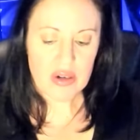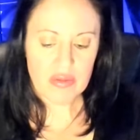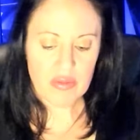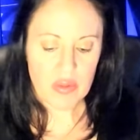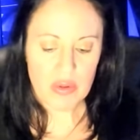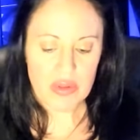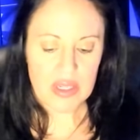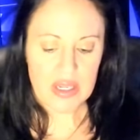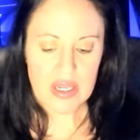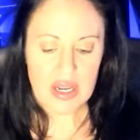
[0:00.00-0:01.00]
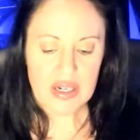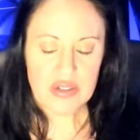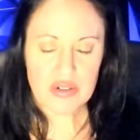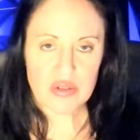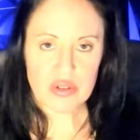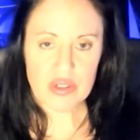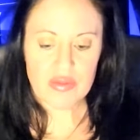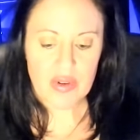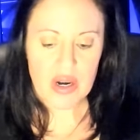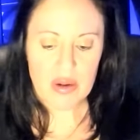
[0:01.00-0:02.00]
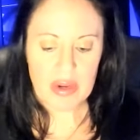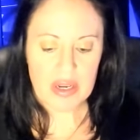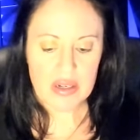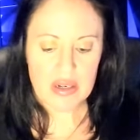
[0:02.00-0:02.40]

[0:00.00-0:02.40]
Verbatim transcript: for the external environment.